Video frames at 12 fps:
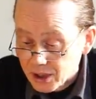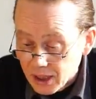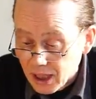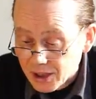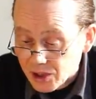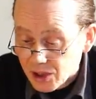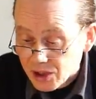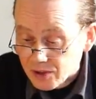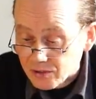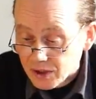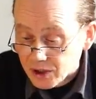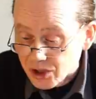nicest
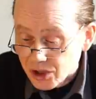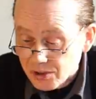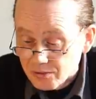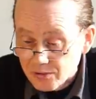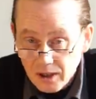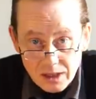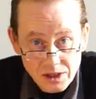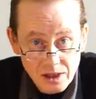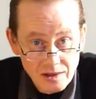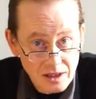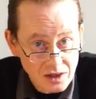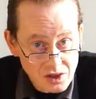features, in fact
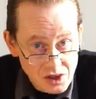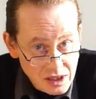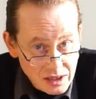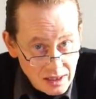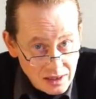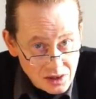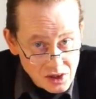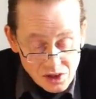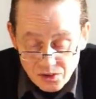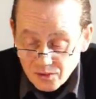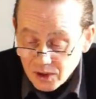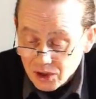I think it's the
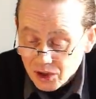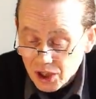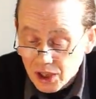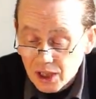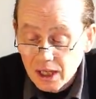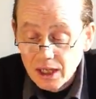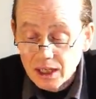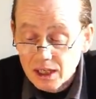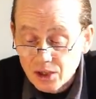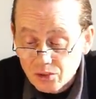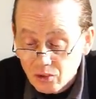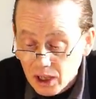nicest feature,
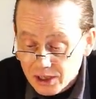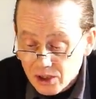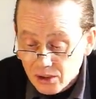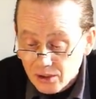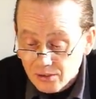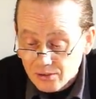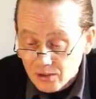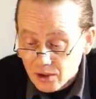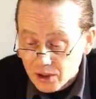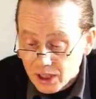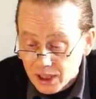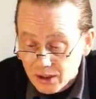is right on the
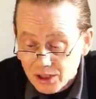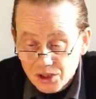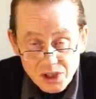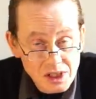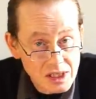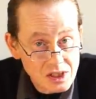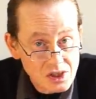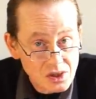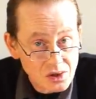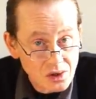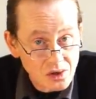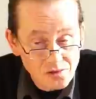front here. It's this,
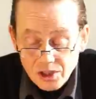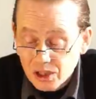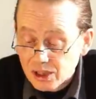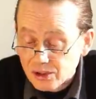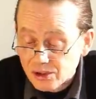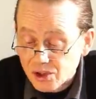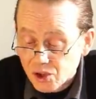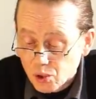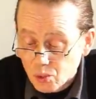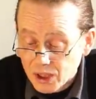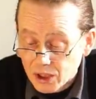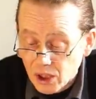the lovely little
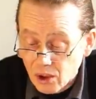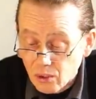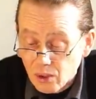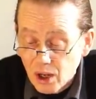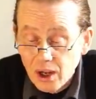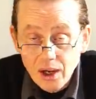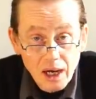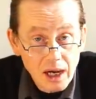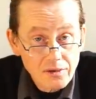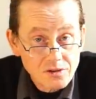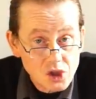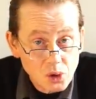Zuiko
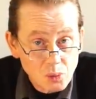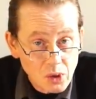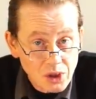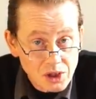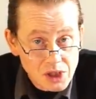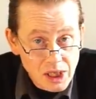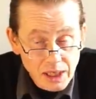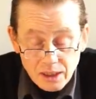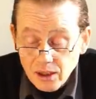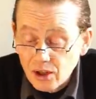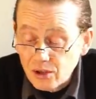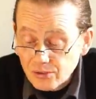f2.8
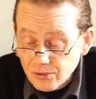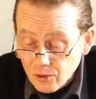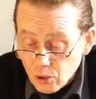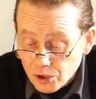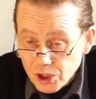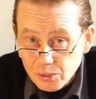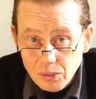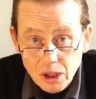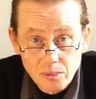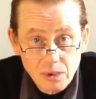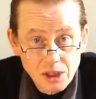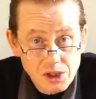
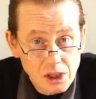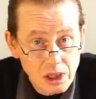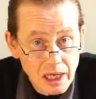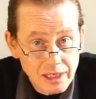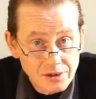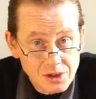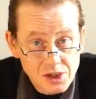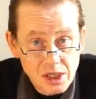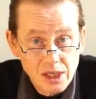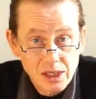40mm lens.